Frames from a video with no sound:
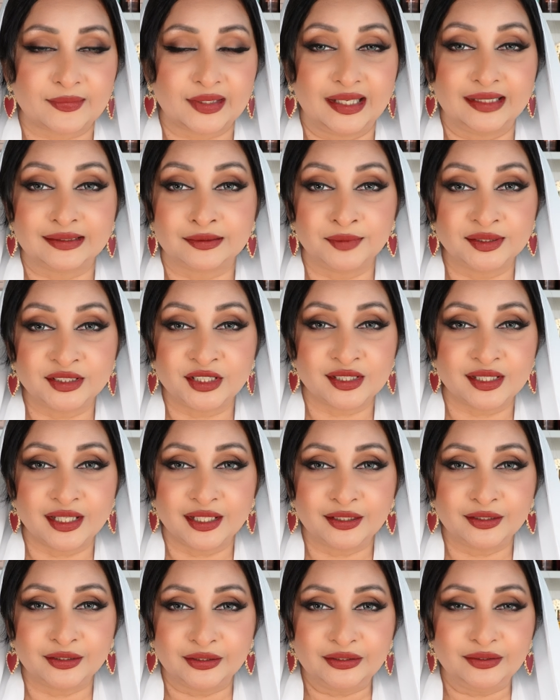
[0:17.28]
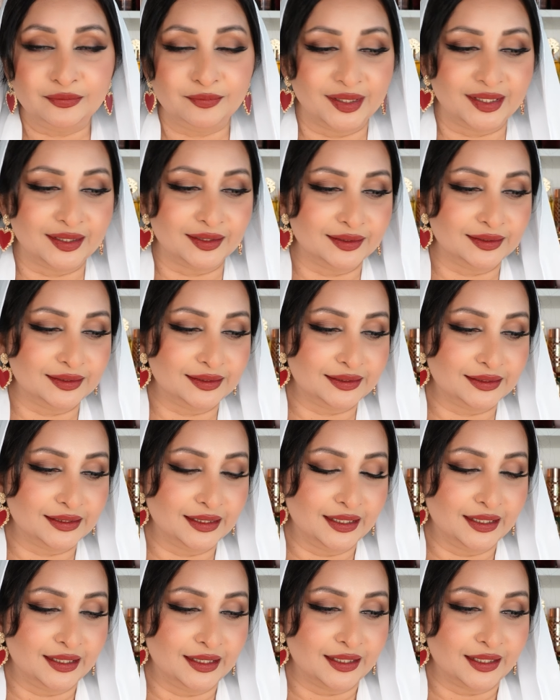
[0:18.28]
as much as I could because
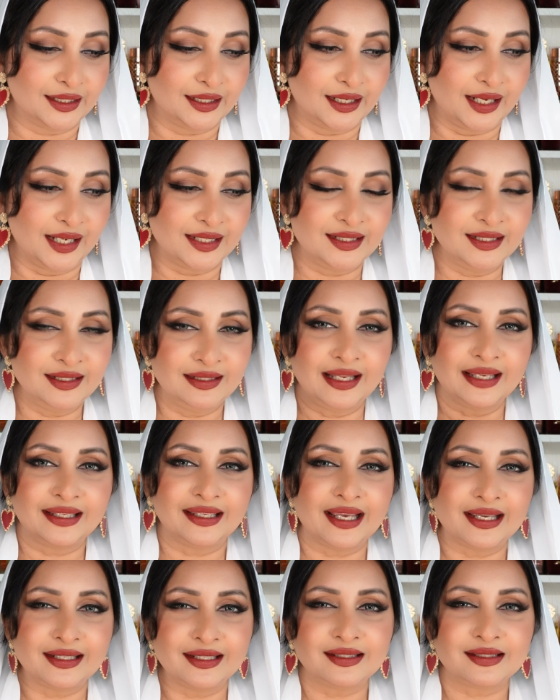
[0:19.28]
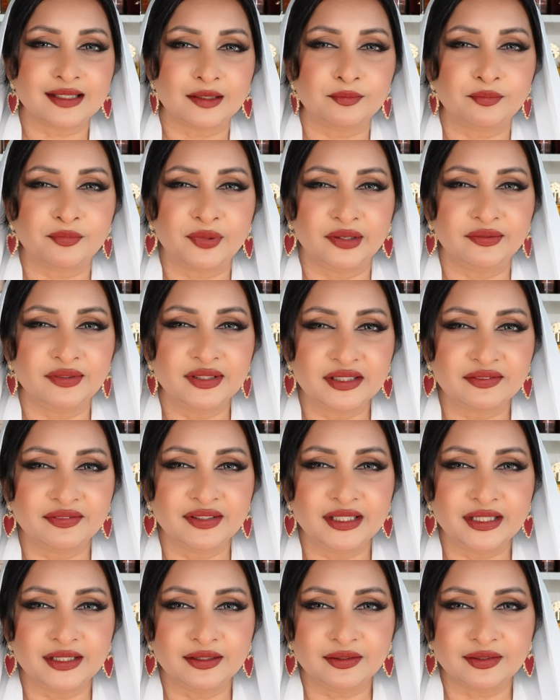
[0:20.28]
I did edit some previous
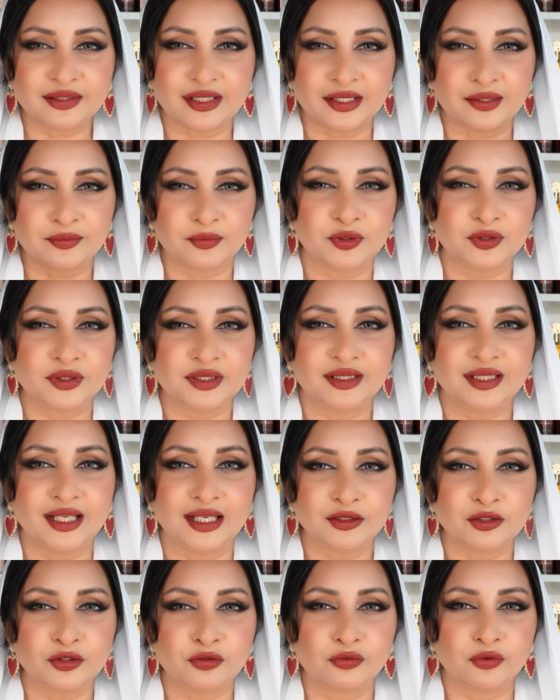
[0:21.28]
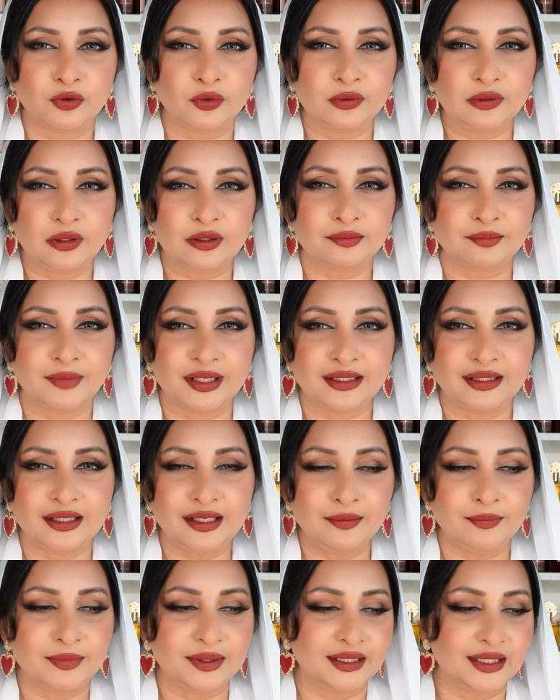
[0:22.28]
videos and I wanted that to roll on
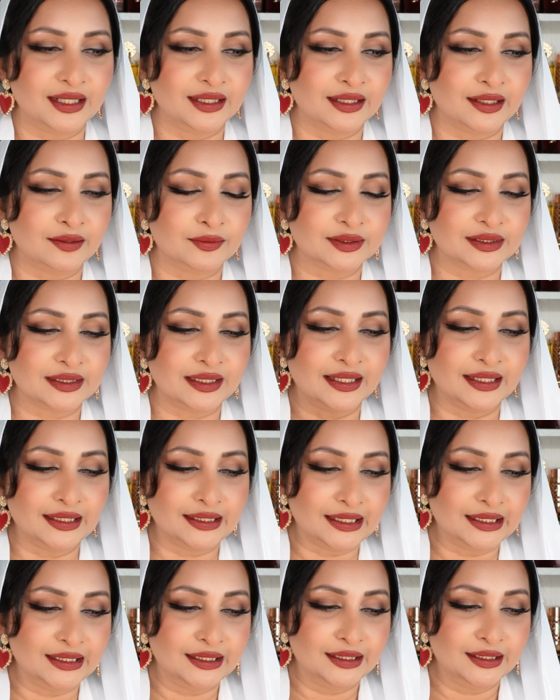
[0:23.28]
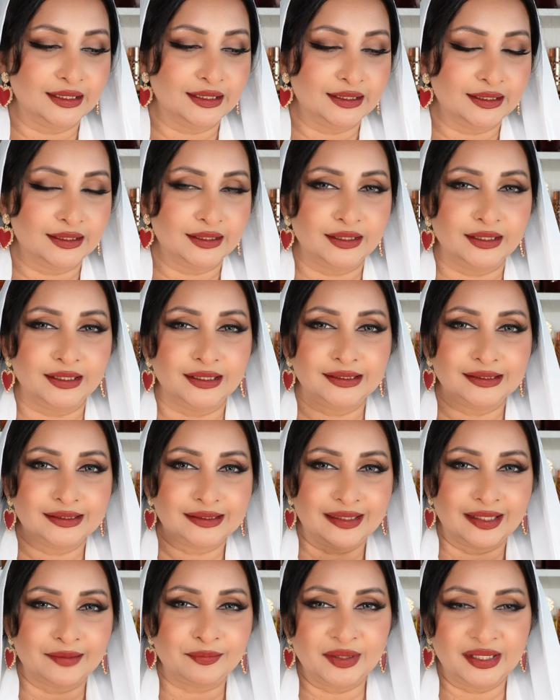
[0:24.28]
Monday, but then I was like,
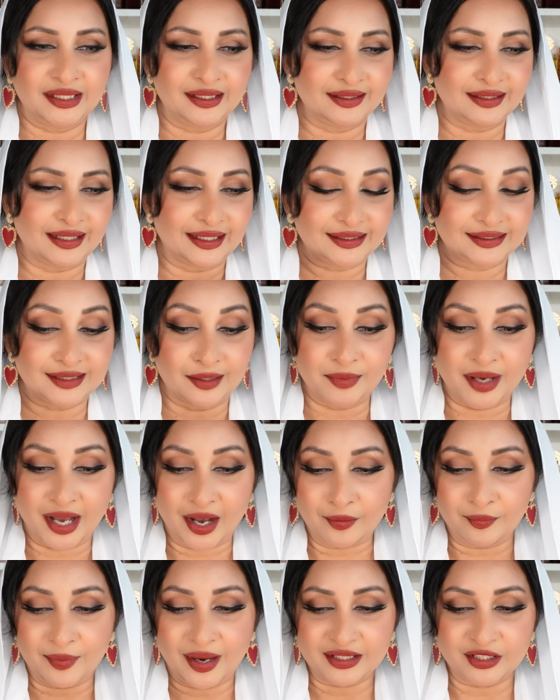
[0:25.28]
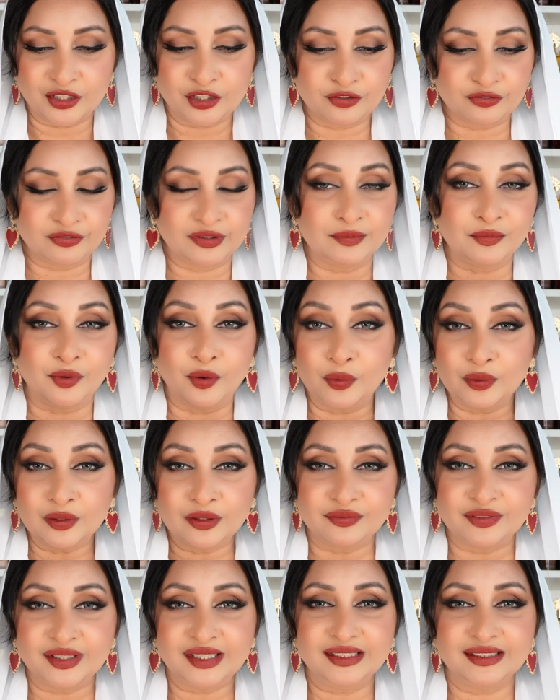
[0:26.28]
let me somehow manage to film all
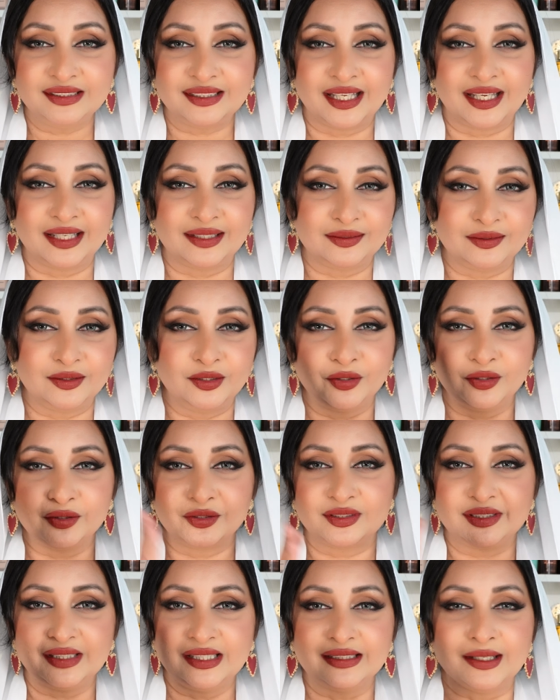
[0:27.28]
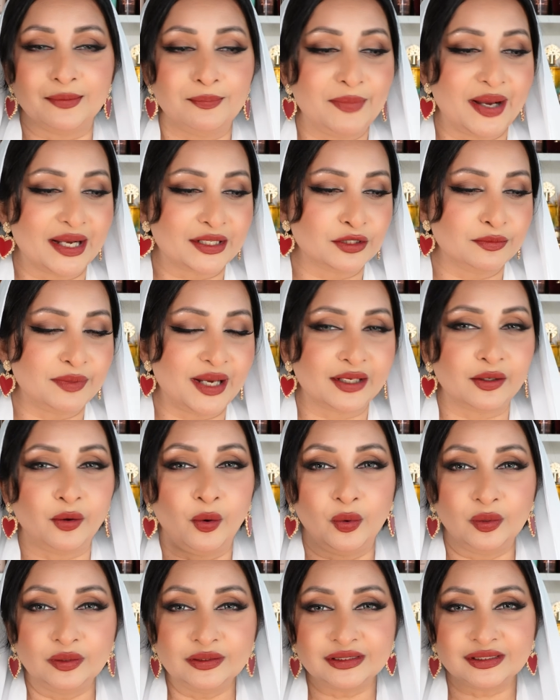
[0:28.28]
of these, and you're gonna see some back-to-back
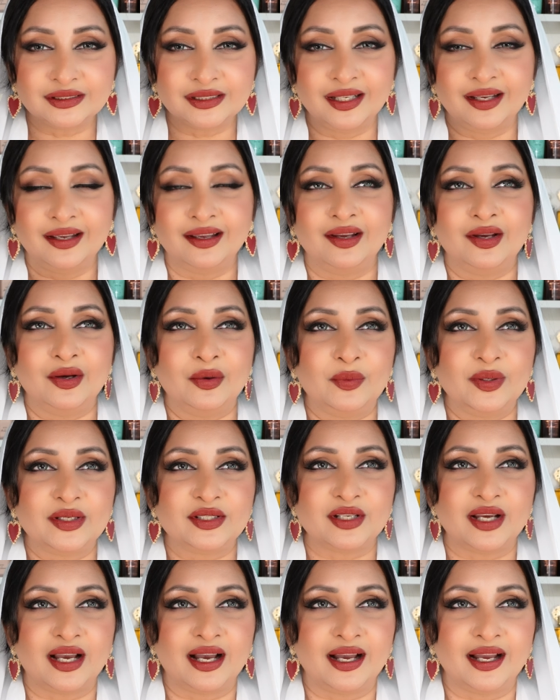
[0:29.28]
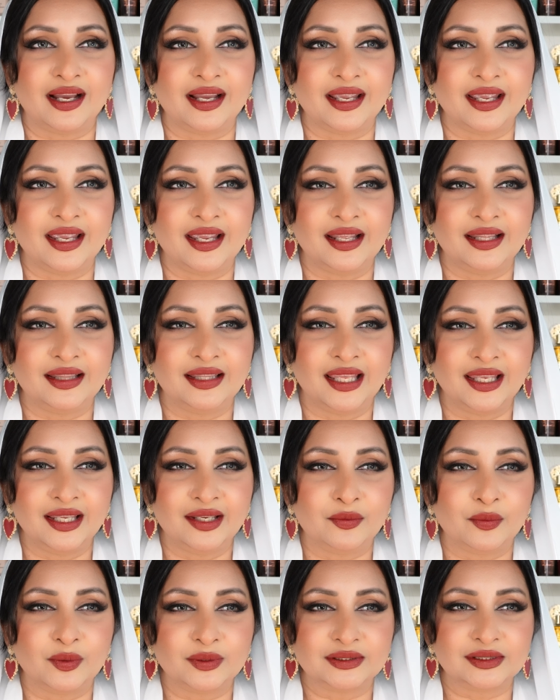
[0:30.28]
hauls which I
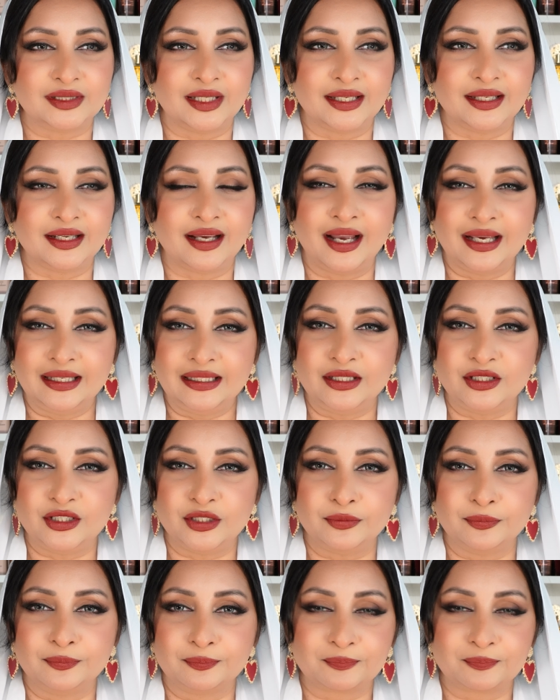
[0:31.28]
think was highly due.